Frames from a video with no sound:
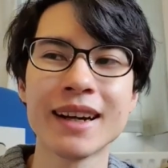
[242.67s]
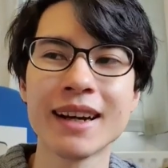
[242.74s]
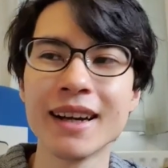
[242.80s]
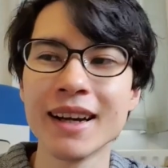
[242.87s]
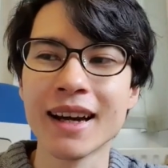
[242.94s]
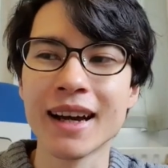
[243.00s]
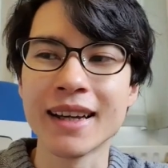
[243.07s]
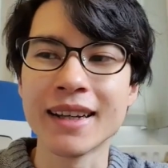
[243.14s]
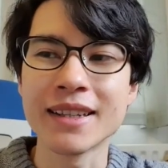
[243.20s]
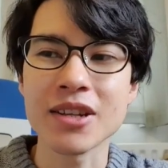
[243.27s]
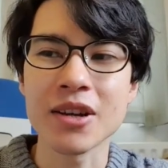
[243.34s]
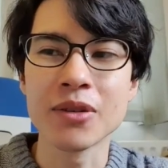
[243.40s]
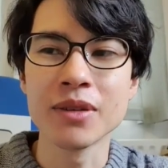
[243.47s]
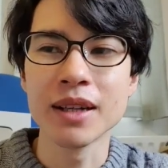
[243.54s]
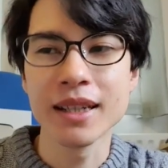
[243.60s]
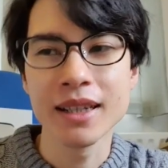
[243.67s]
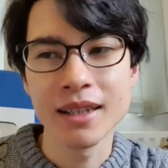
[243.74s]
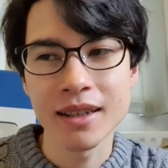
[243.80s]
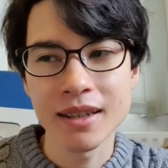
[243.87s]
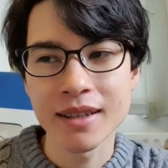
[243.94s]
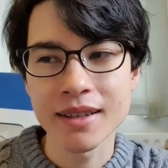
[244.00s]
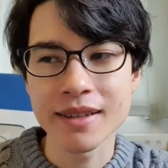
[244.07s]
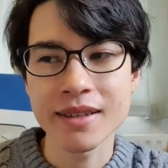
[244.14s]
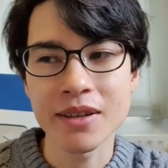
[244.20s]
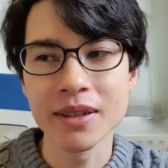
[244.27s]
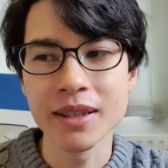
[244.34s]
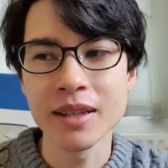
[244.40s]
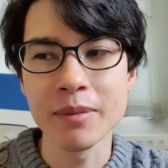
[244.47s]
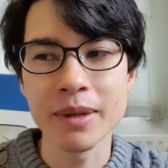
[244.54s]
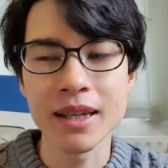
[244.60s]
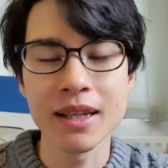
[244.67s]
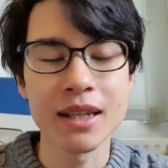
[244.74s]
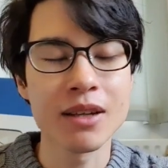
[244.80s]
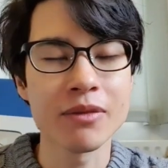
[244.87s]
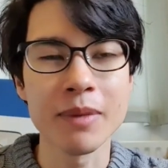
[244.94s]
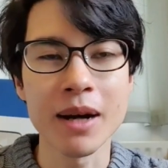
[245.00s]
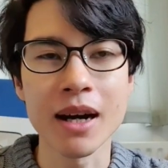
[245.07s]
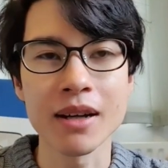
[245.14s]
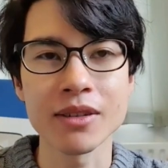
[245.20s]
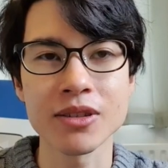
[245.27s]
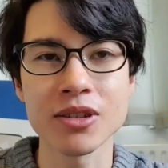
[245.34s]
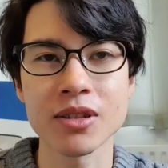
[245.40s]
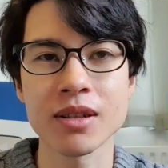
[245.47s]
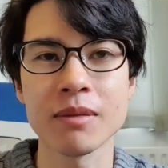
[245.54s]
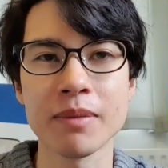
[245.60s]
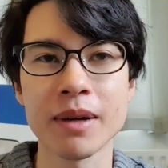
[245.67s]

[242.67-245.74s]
And it's only the beginning of March.